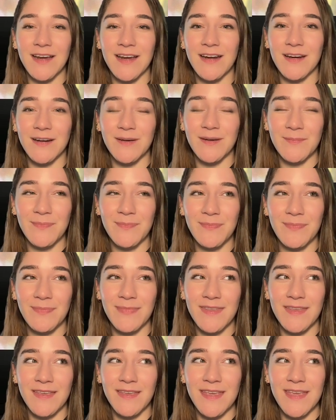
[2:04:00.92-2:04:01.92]
Claire
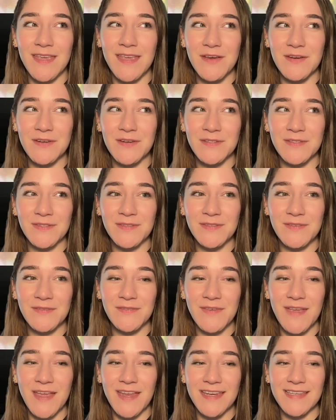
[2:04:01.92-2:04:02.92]

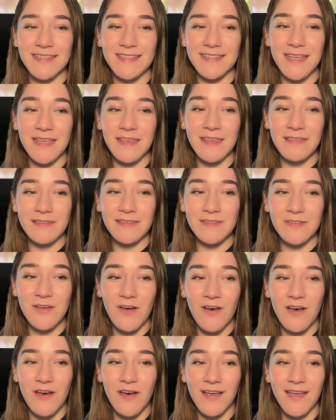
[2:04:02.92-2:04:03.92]
hears Fanny singing the
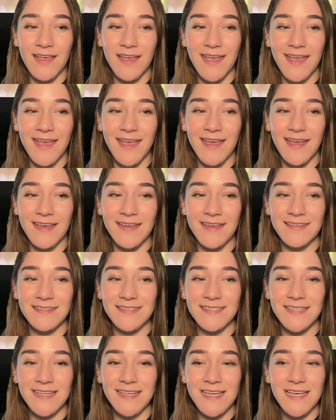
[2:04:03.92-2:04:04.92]
song,
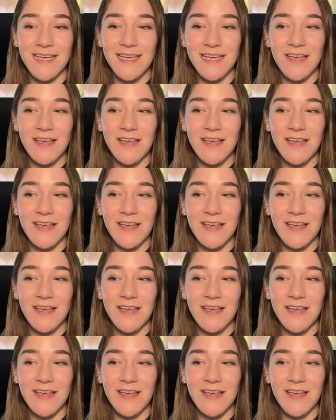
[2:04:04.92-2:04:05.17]
and